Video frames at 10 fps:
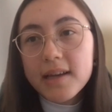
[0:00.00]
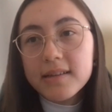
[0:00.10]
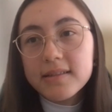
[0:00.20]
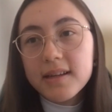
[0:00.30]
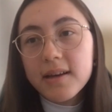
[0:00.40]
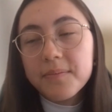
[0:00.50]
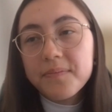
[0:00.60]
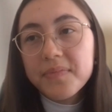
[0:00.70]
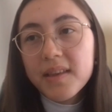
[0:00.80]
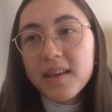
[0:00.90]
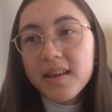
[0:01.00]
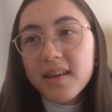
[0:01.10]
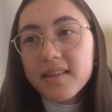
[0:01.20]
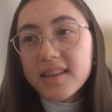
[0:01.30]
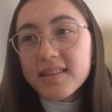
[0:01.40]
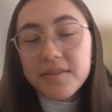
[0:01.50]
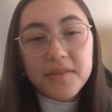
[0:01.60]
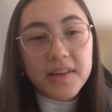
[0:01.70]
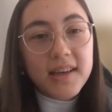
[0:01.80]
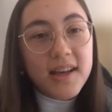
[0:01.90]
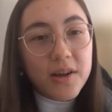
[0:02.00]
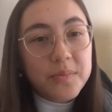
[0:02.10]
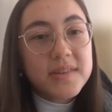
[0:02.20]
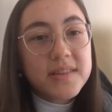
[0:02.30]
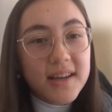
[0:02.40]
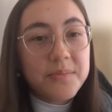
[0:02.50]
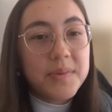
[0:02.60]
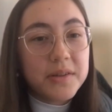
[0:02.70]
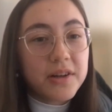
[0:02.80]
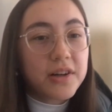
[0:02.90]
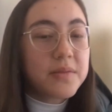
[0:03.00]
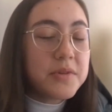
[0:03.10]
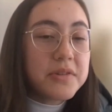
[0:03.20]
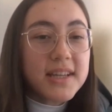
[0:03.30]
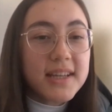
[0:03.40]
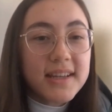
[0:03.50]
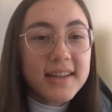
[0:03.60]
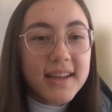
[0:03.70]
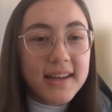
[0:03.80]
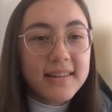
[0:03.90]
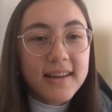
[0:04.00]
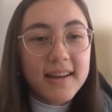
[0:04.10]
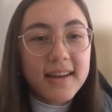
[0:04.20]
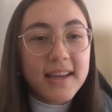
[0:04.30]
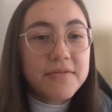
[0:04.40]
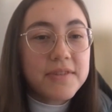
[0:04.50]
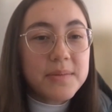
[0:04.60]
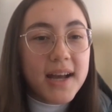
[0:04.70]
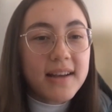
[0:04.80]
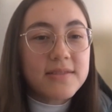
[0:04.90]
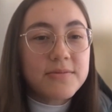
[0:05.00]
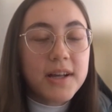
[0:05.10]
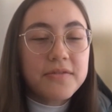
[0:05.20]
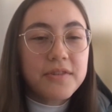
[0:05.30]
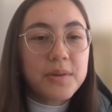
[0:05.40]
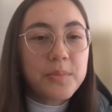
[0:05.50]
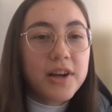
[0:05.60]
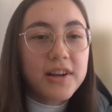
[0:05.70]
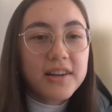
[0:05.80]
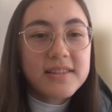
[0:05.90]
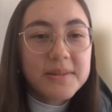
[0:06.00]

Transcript: And um, that's definitely helped build our community and uh, get feedback as well for the product.